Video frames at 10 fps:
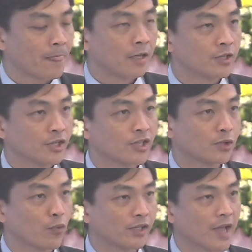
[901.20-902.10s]

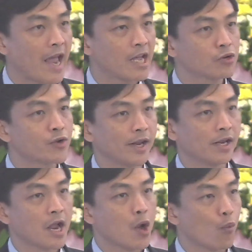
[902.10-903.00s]
Jesus was angry
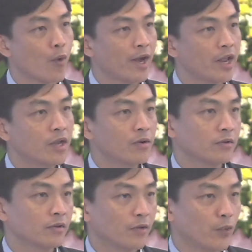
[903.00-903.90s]
when he,
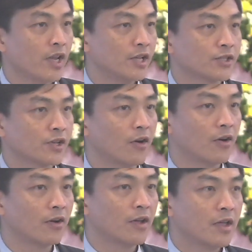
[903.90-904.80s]
when he
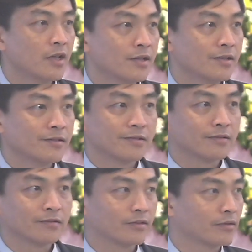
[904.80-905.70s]
saw
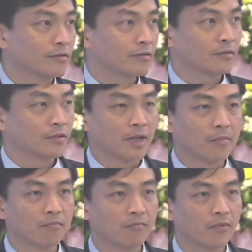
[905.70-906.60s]

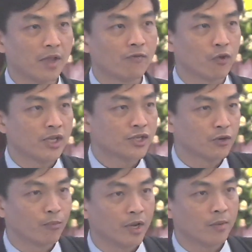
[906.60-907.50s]
some influential
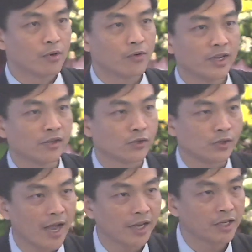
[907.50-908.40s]
people in the
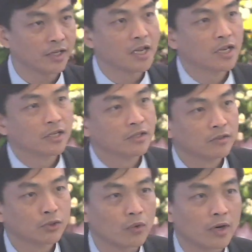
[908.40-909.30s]
society
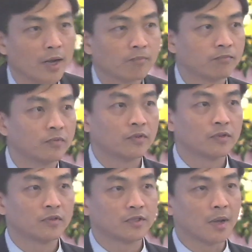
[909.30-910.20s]
took up
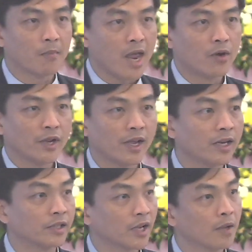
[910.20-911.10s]
some area in
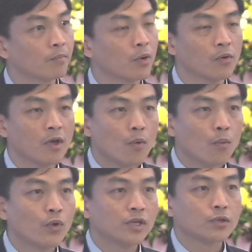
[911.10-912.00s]
the temple,
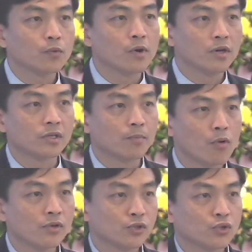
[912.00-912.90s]
which were
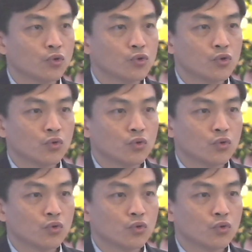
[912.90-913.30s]
supposed to